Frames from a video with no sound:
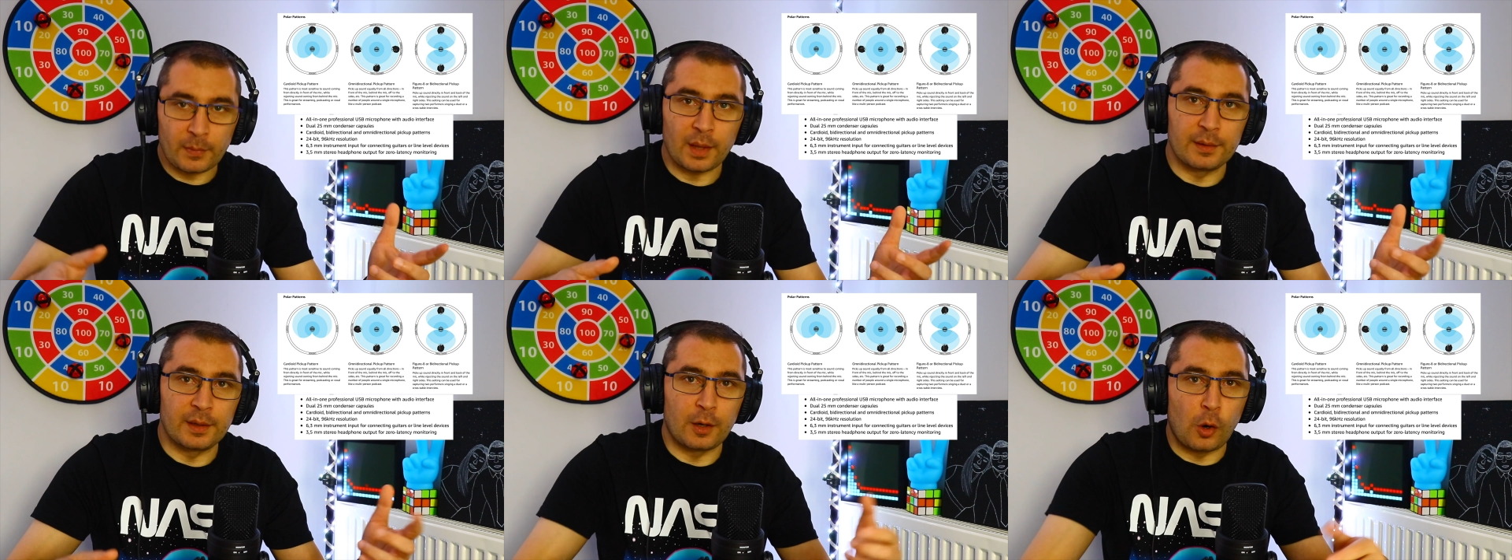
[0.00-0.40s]

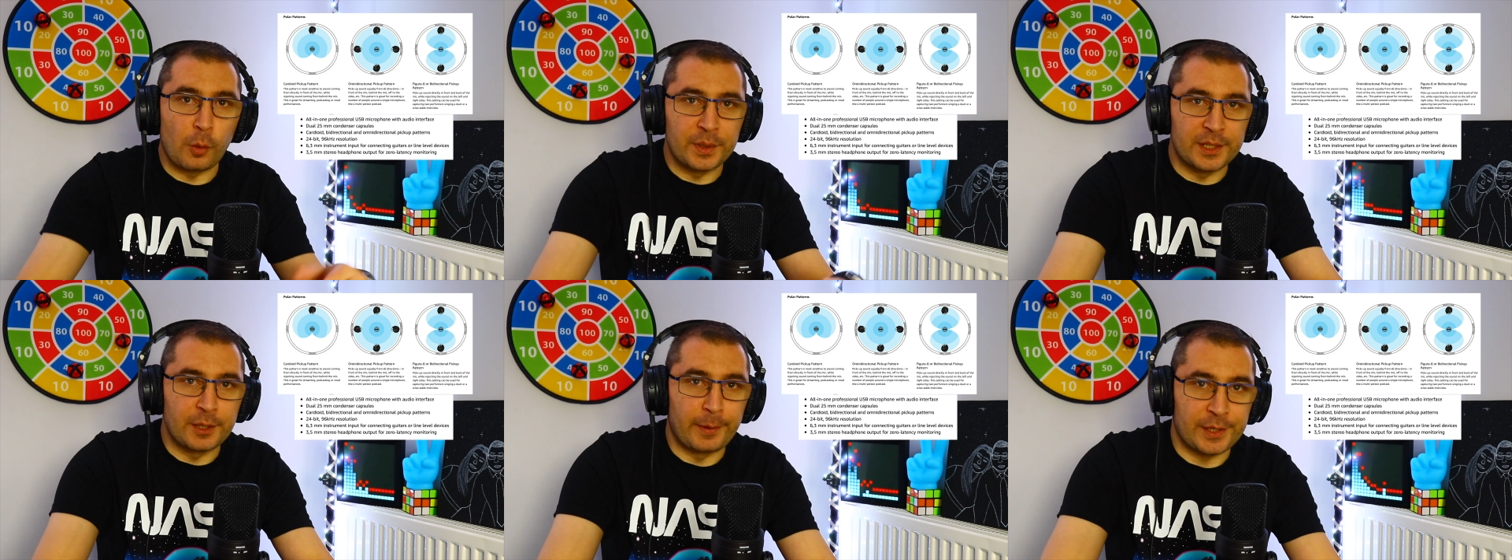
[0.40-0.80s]
The
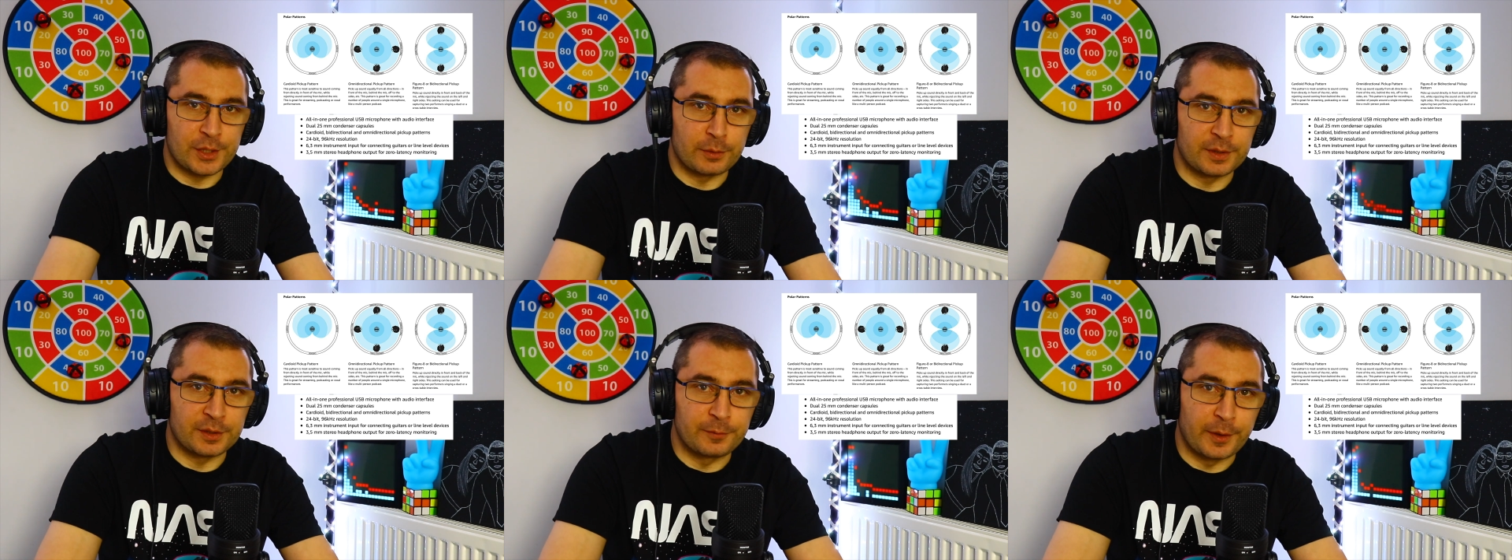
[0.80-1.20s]

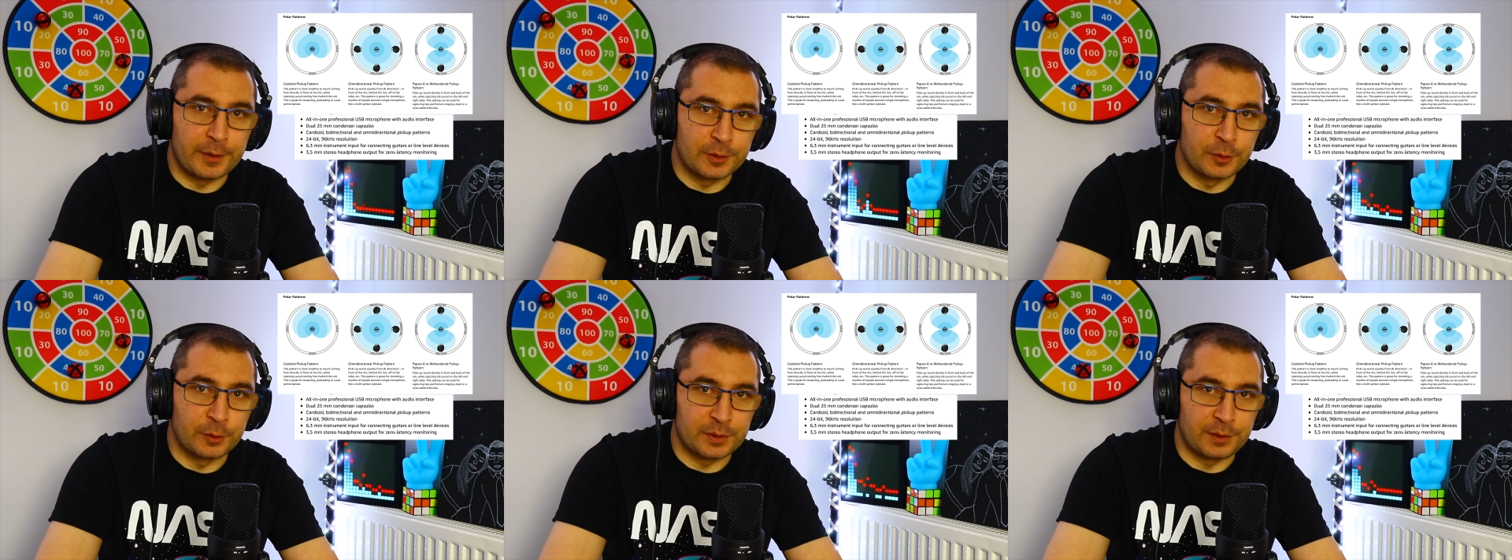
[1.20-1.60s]
omnidirectional is
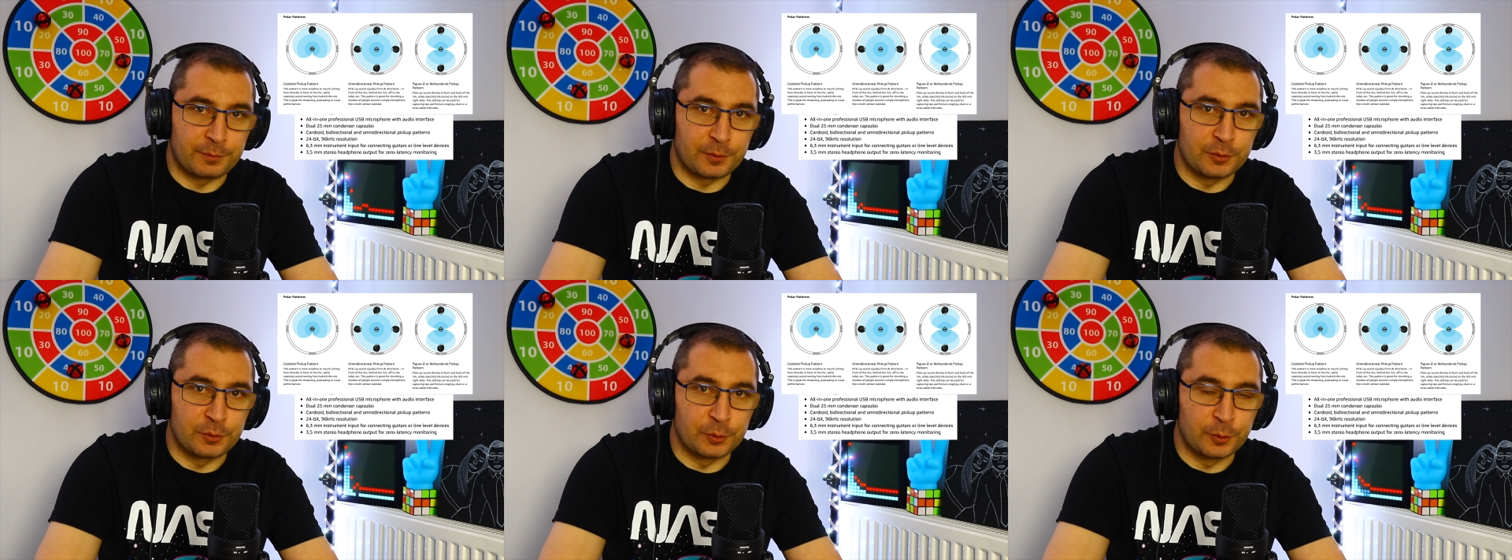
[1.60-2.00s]
very good
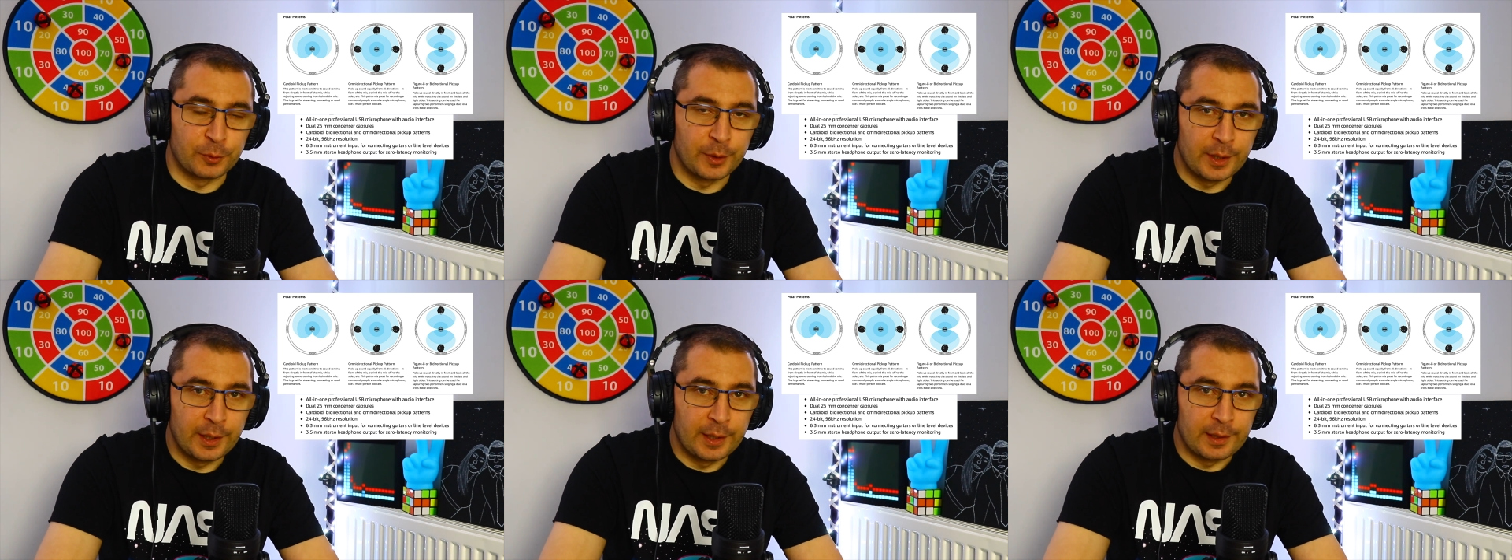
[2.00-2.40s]
if you do,
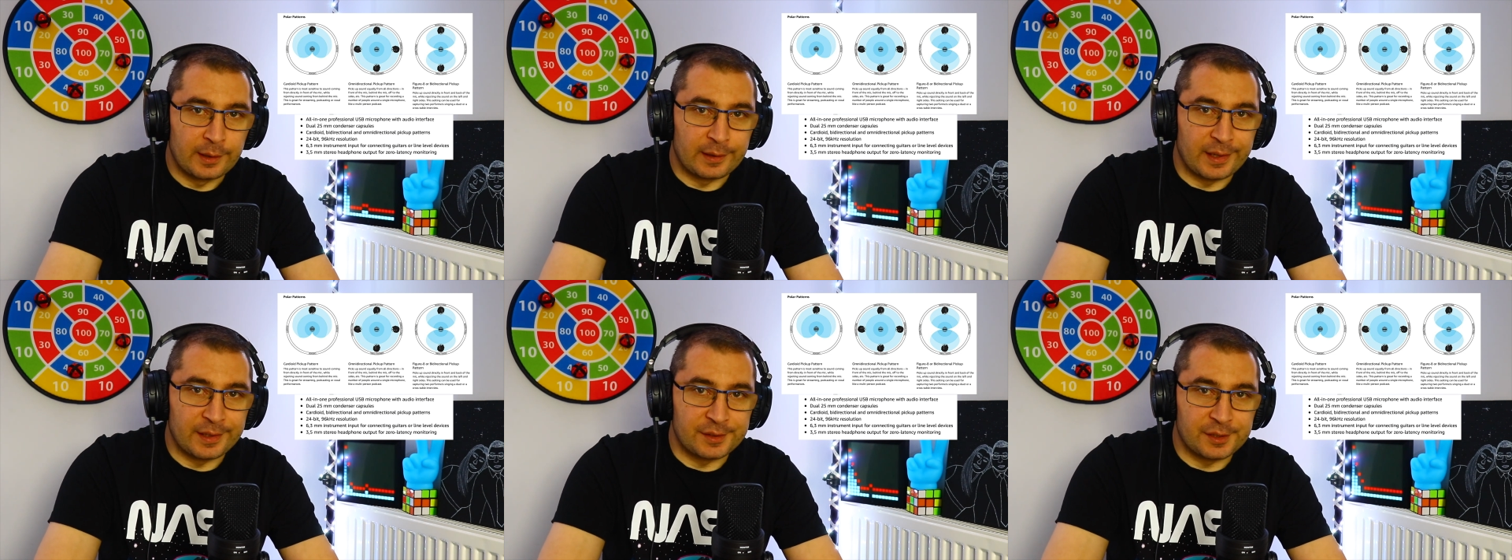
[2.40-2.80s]

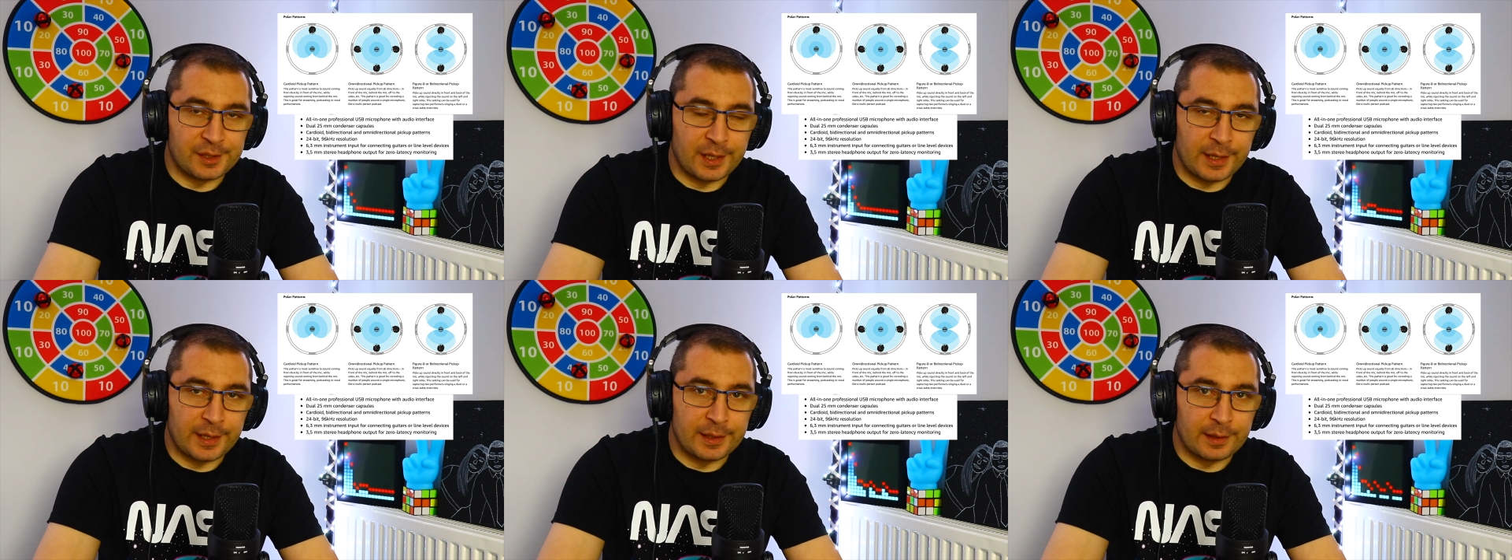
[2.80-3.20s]
let's
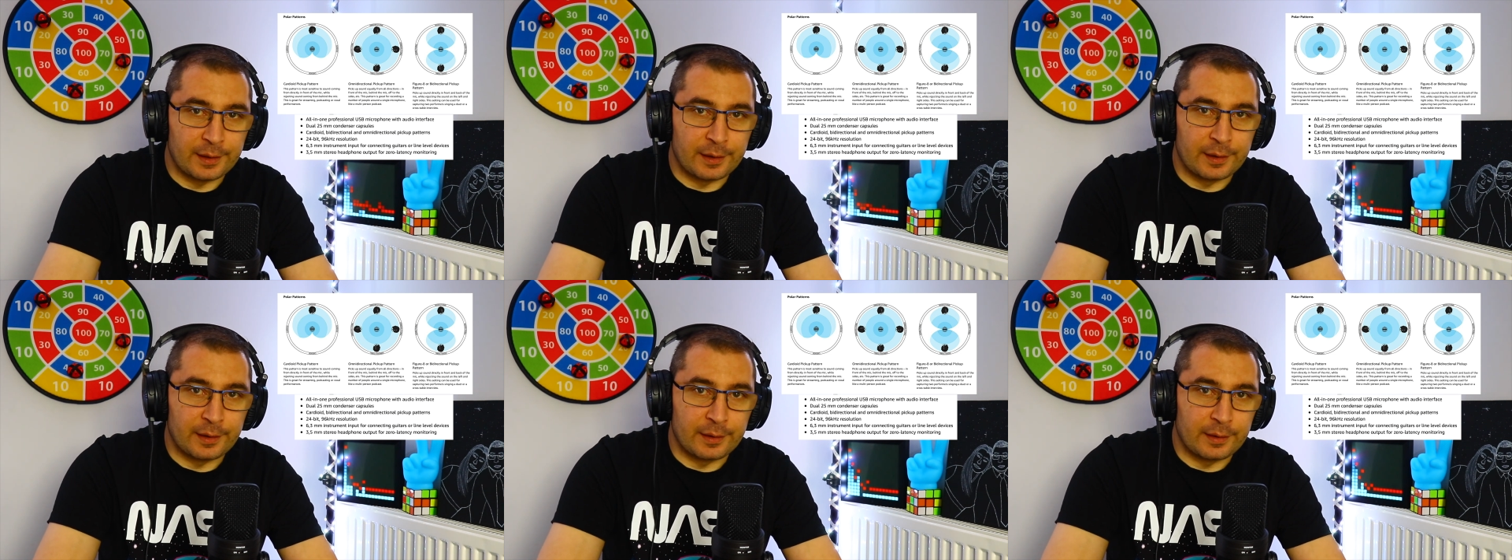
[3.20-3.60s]
say,
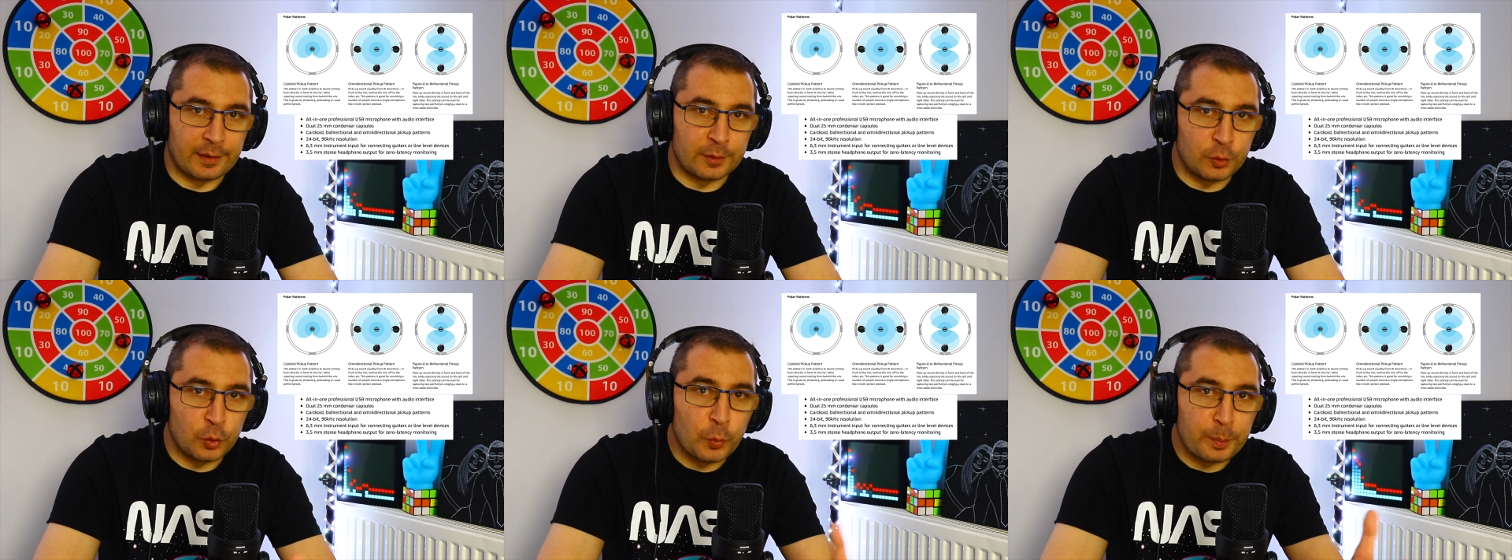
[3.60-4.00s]
a
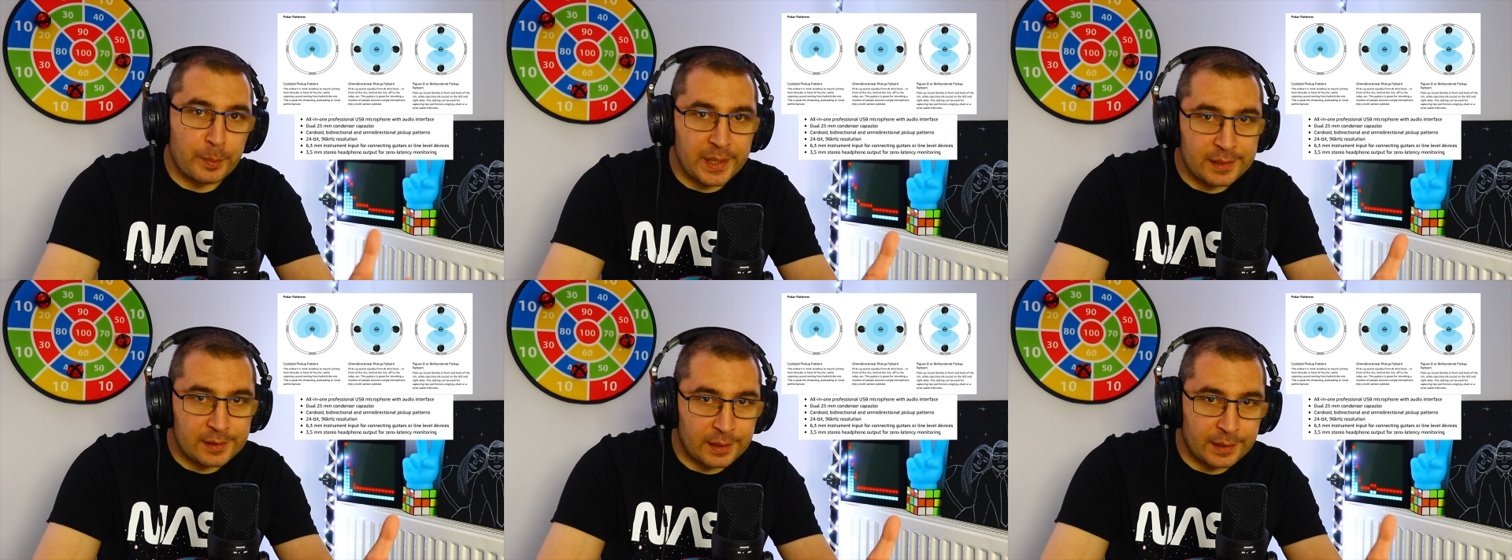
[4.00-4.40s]
group
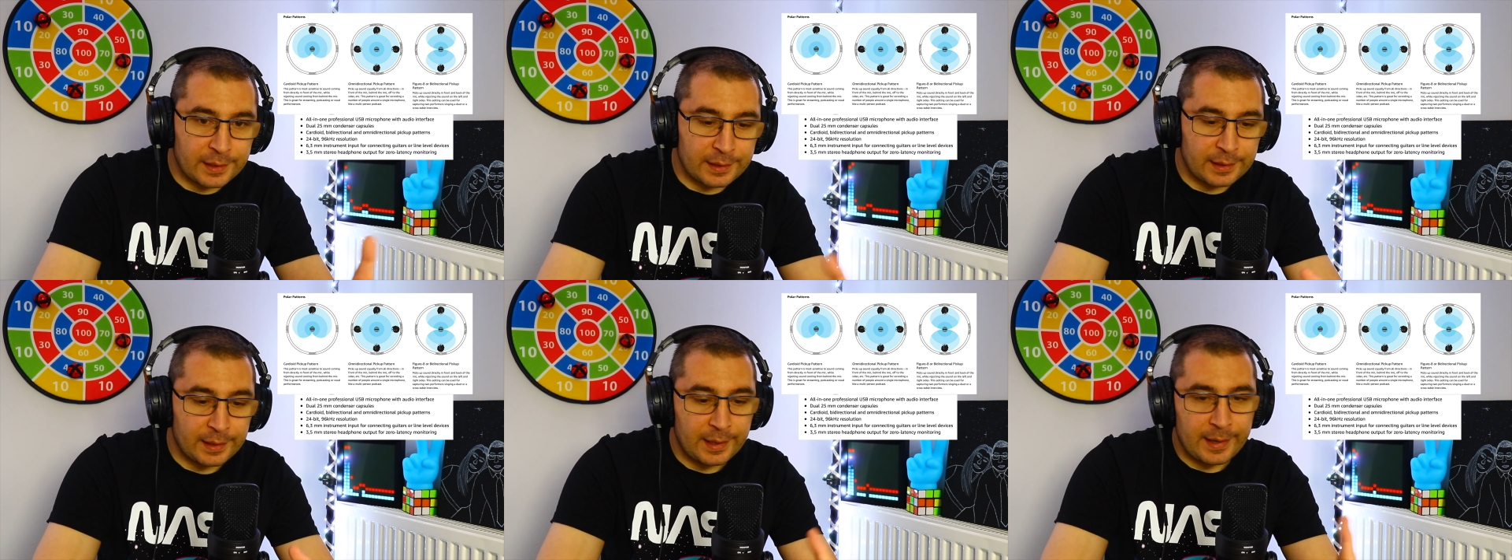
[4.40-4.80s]
meeting,